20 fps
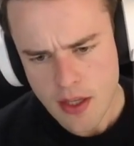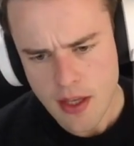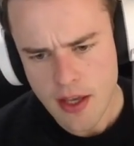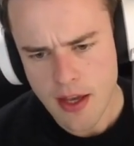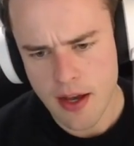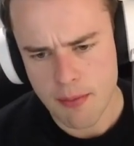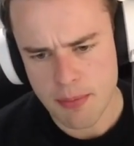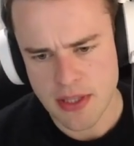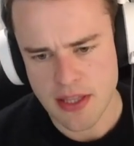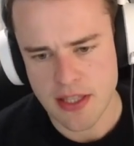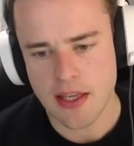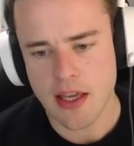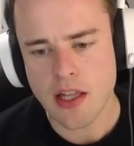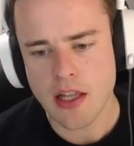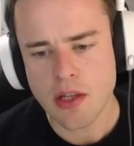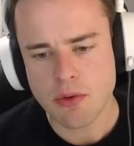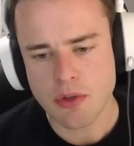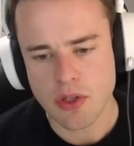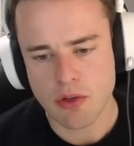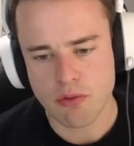But the
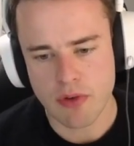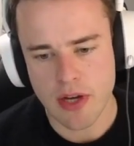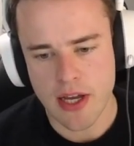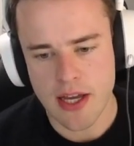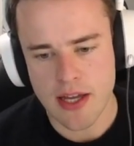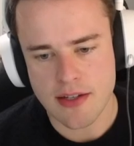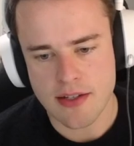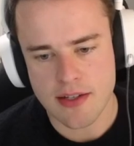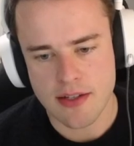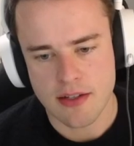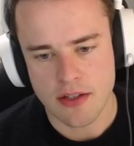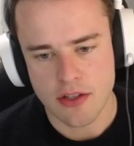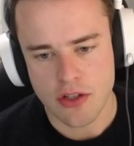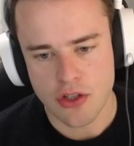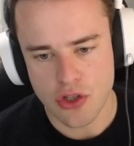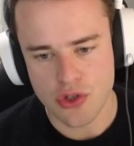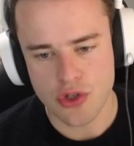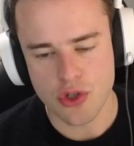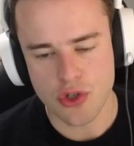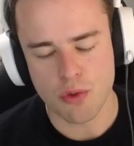yellow and the red
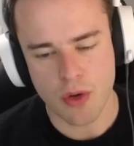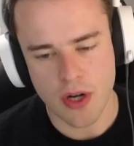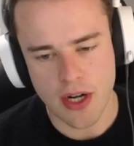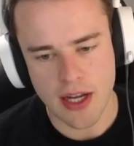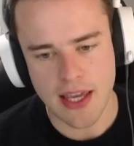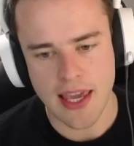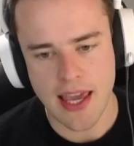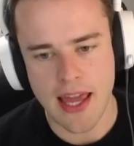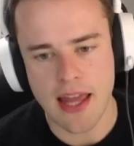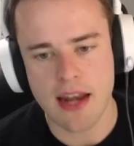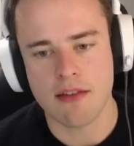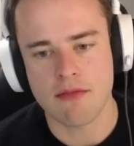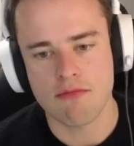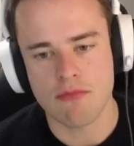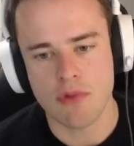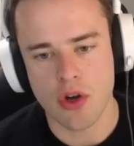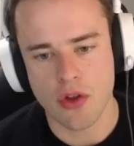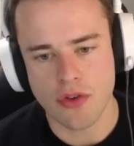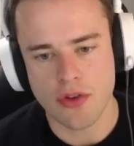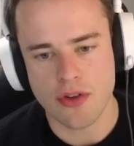you do want to get
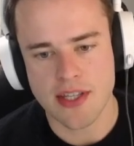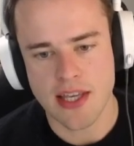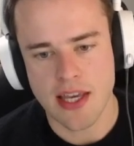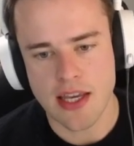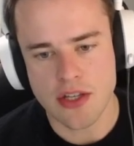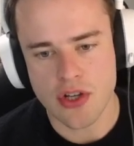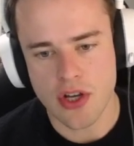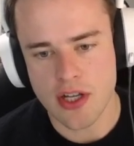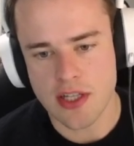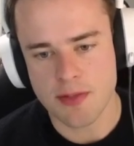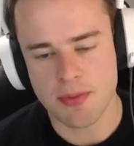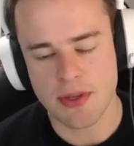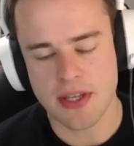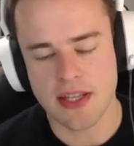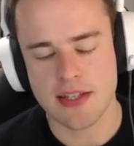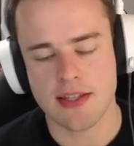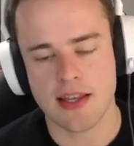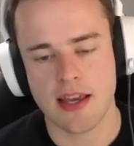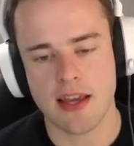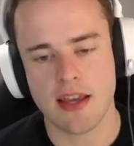on those key turns
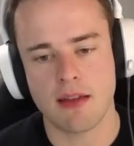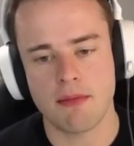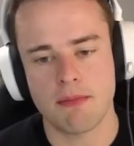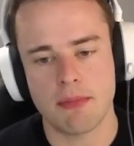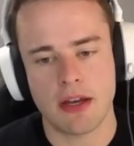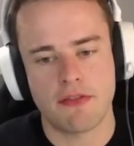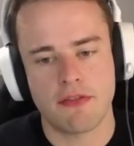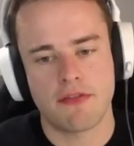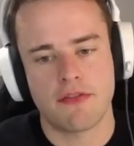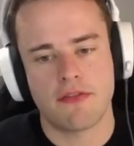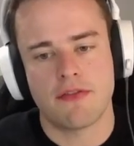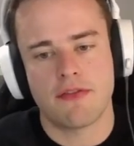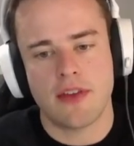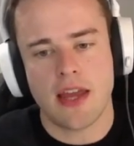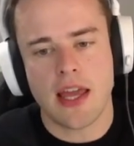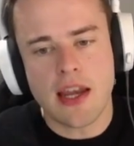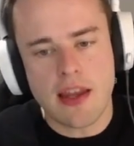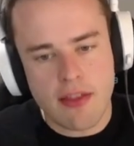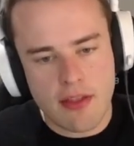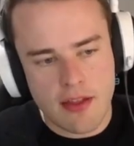because they can buff
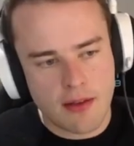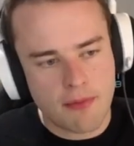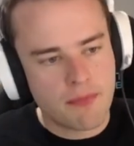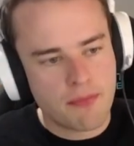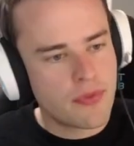anything.